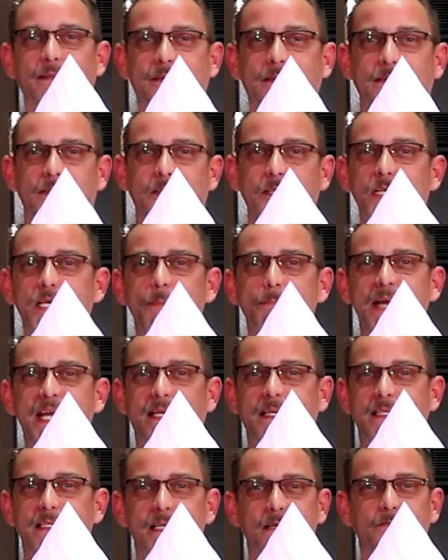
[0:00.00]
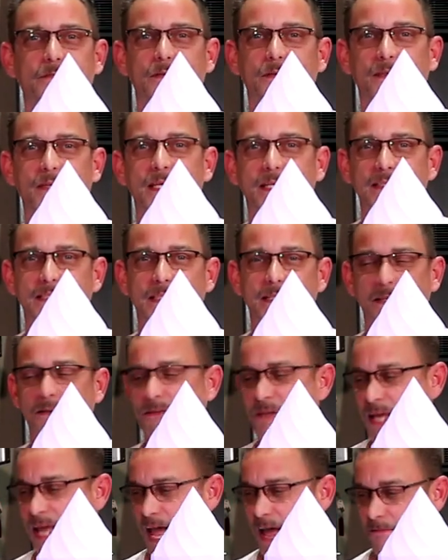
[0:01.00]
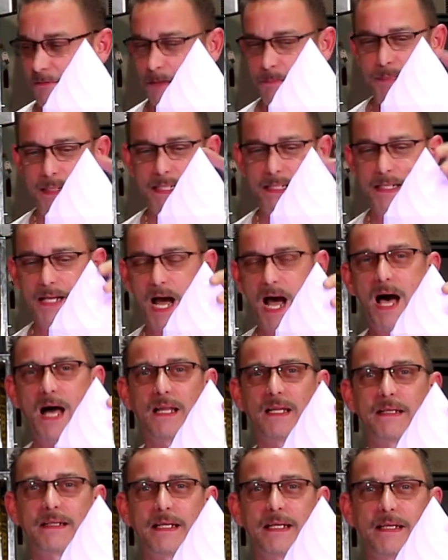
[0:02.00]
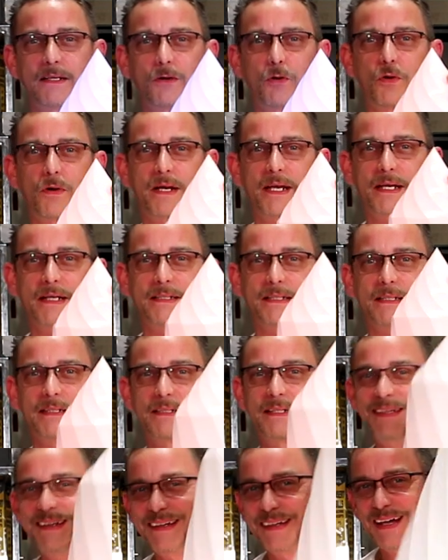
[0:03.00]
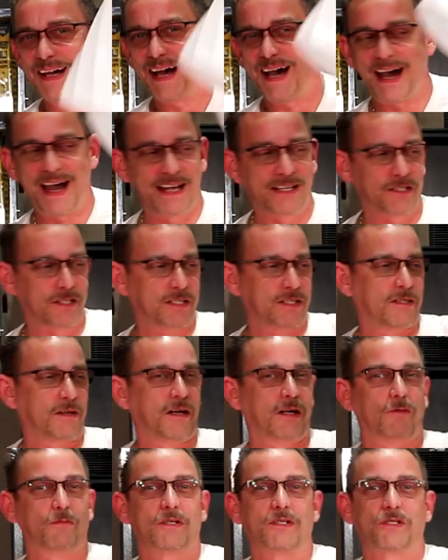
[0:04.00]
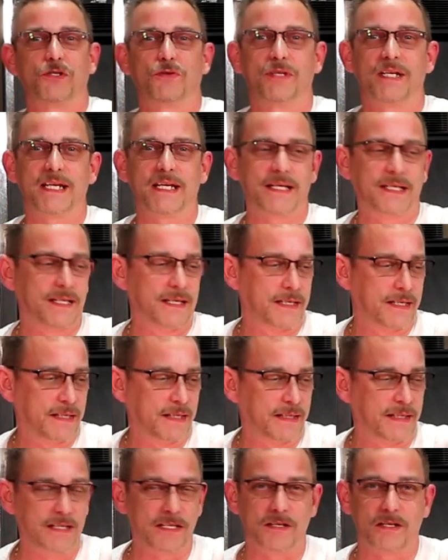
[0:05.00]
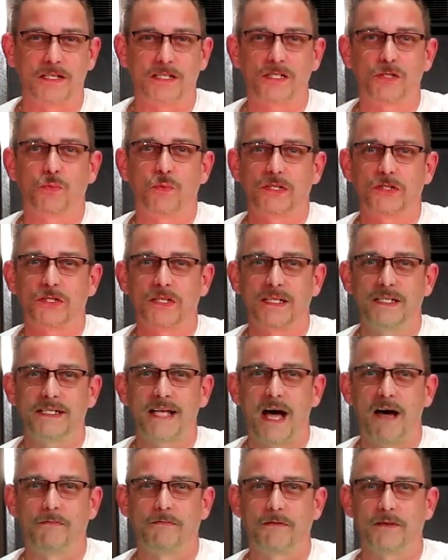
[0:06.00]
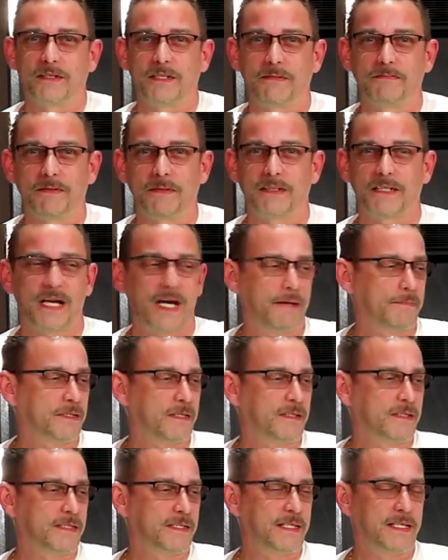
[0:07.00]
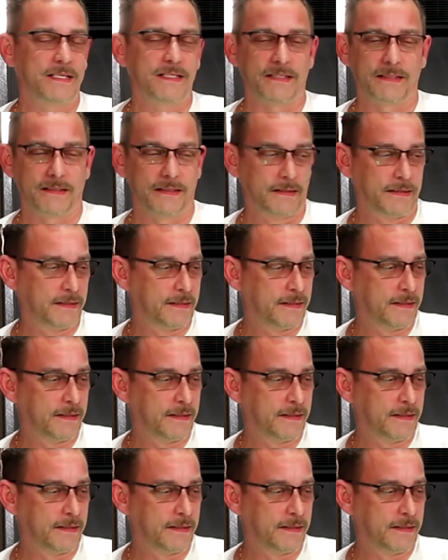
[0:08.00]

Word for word: So you can make different things. They don't have to be holiday oriented. I just thought it was unique that you could switch these out for different times of the season.